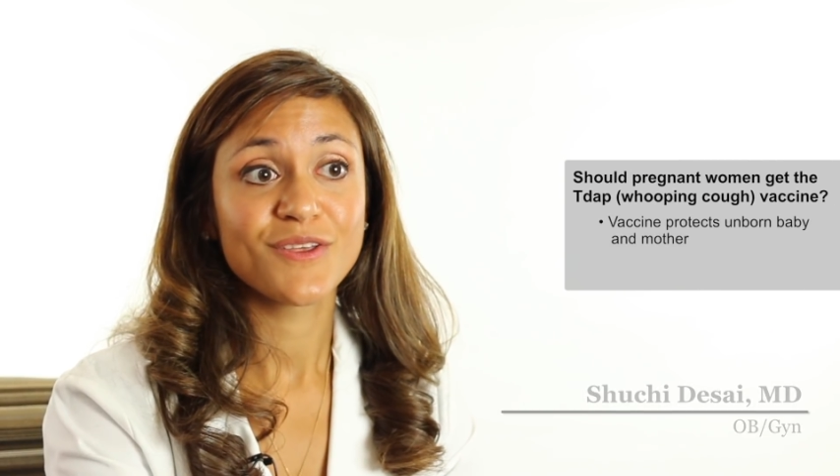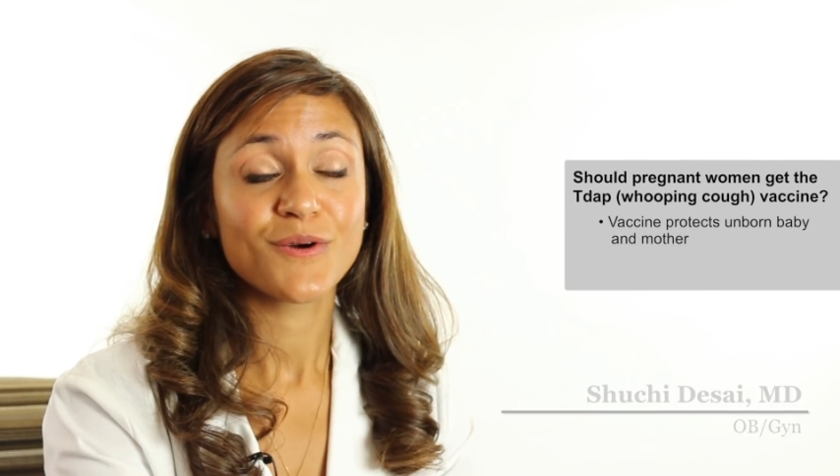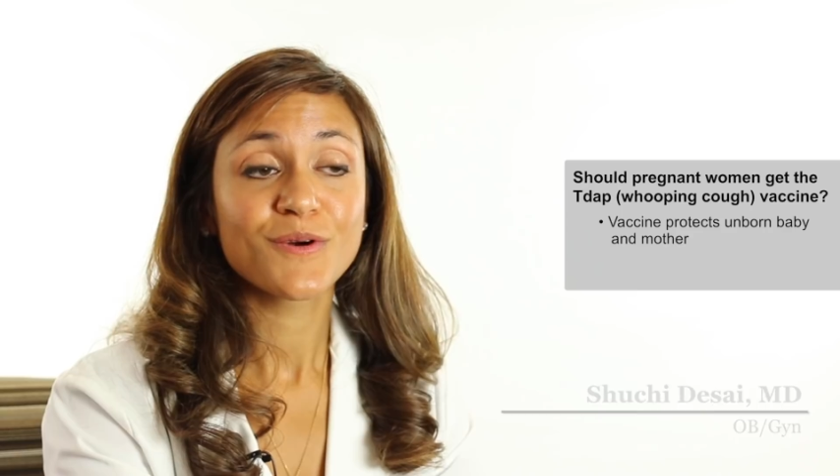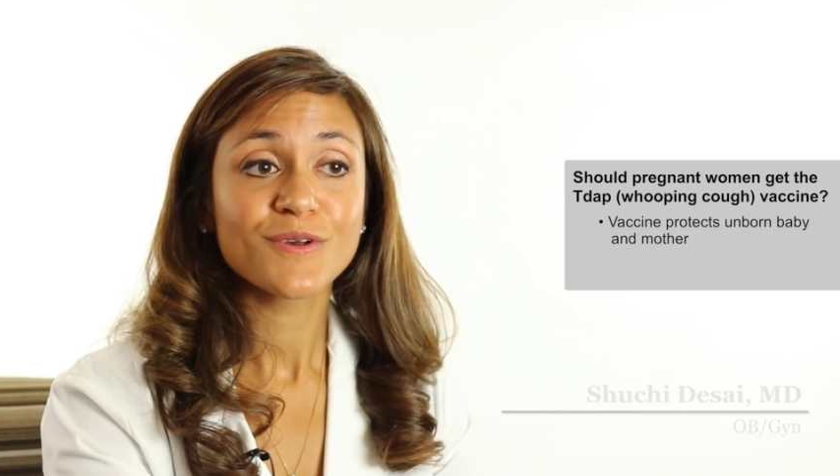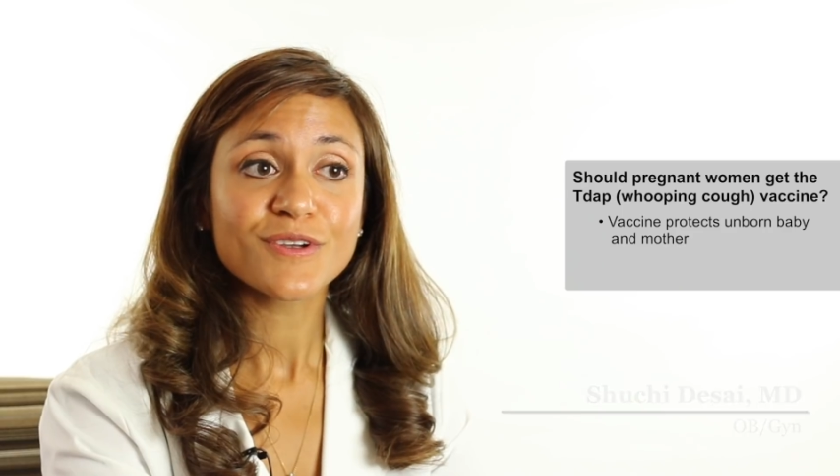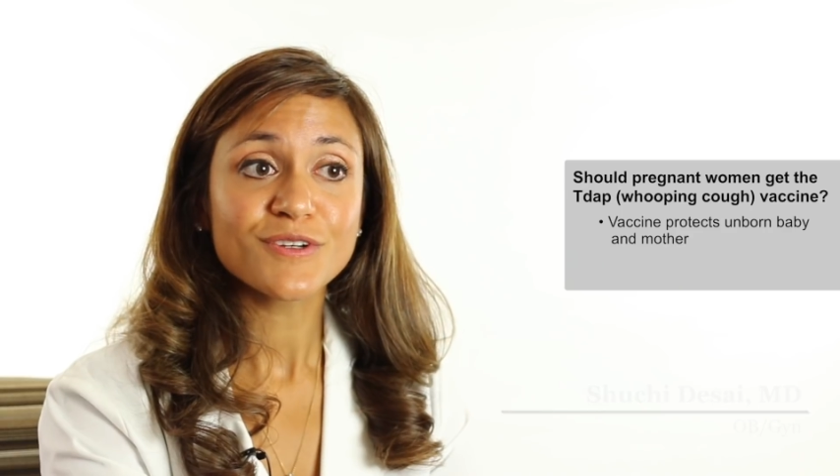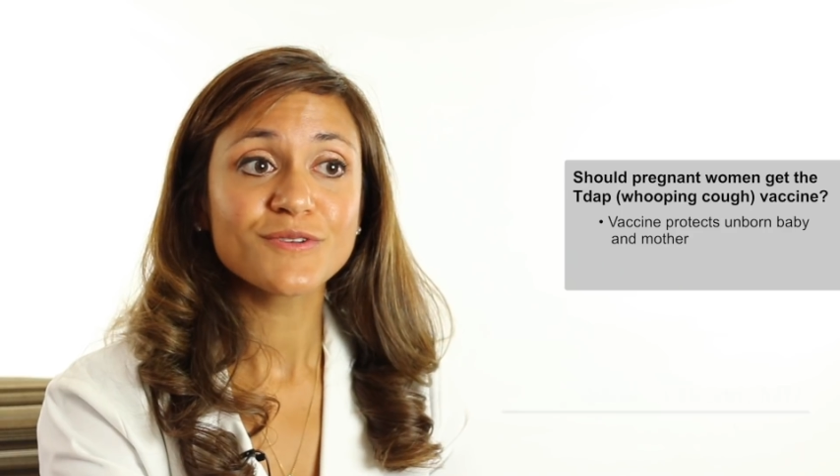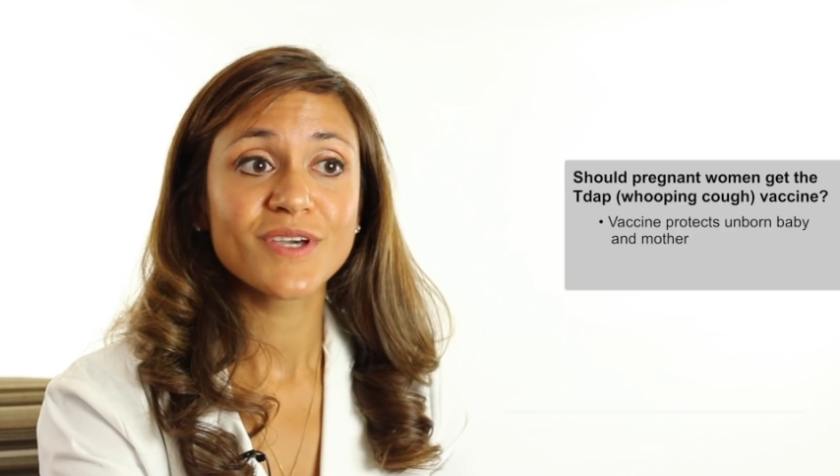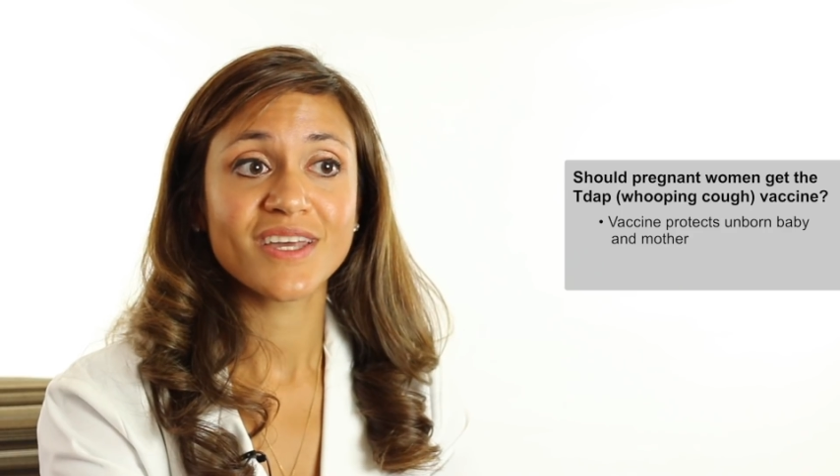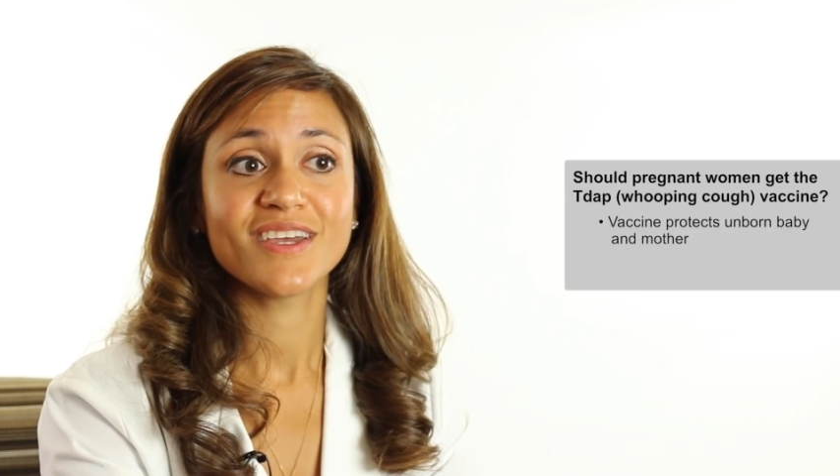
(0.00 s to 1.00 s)
The earlier
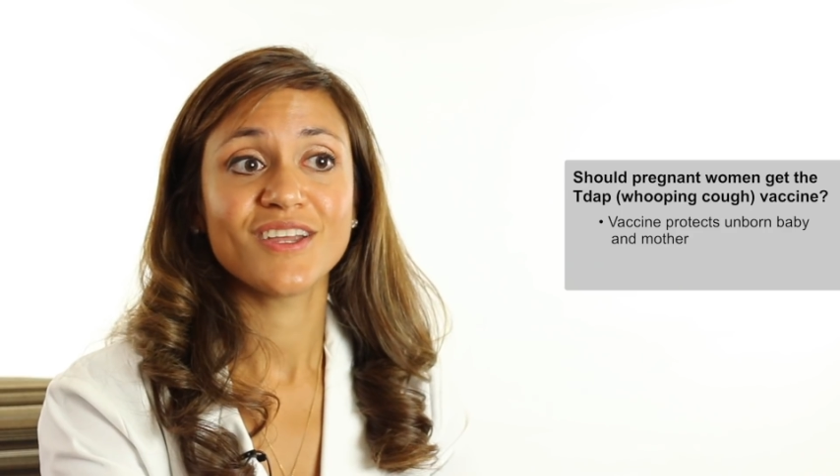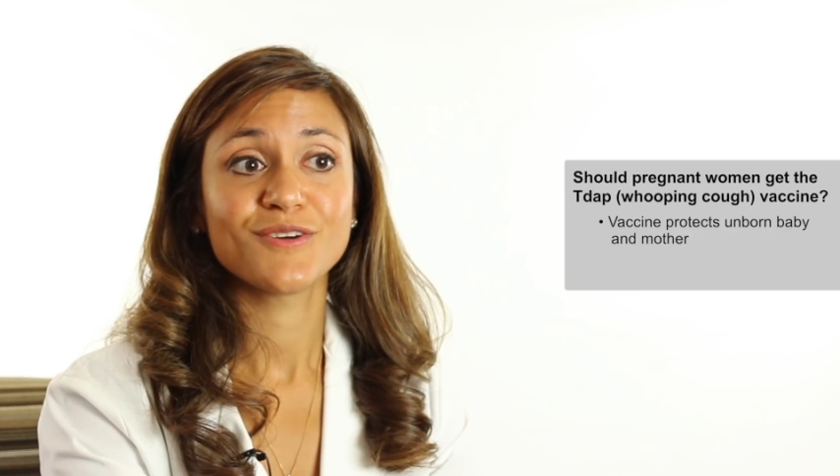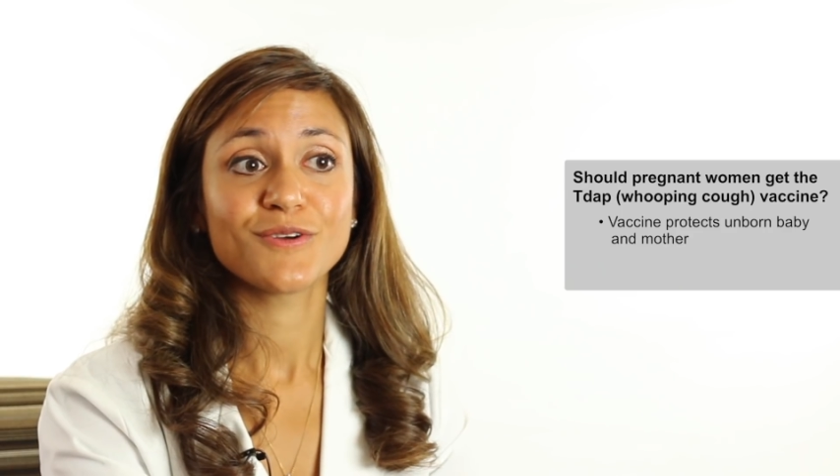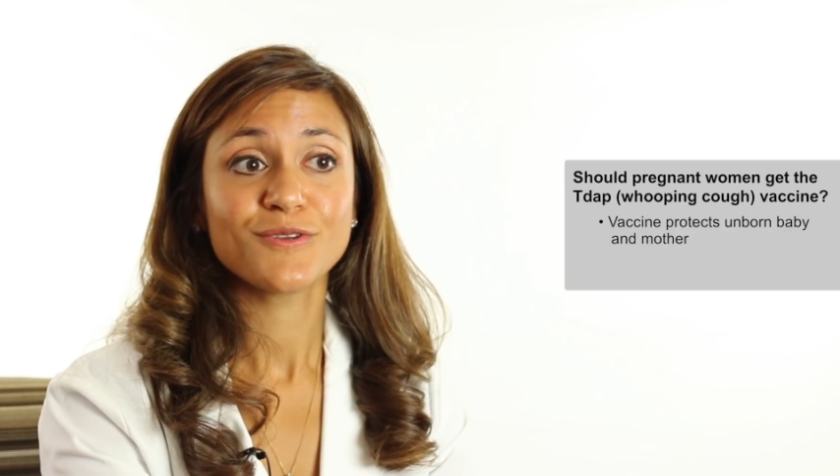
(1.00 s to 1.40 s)
you get it in your